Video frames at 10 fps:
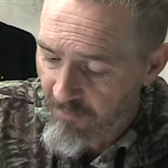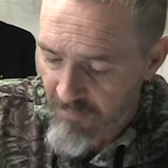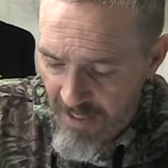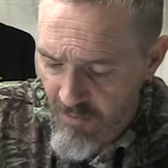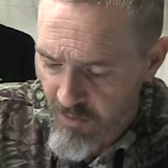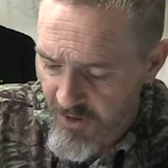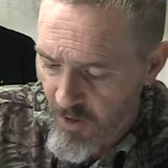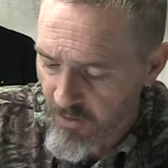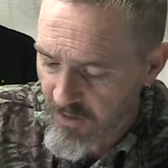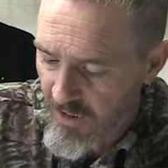may
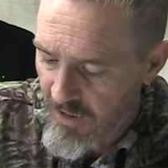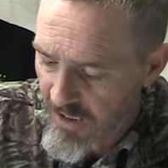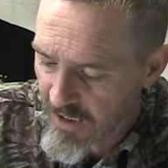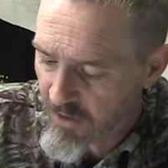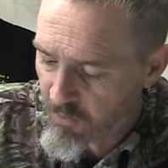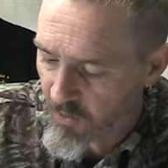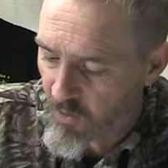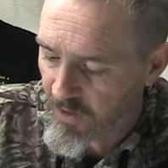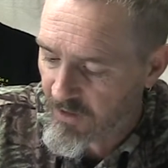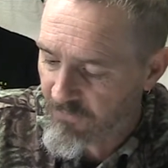result in any
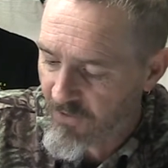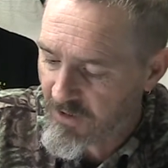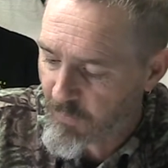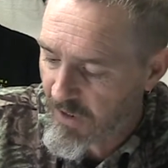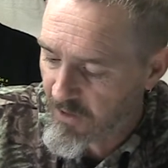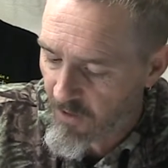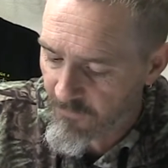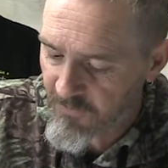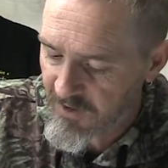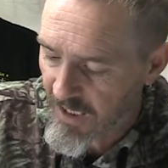recording device being
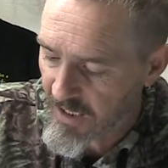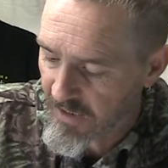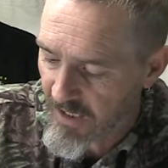confiscated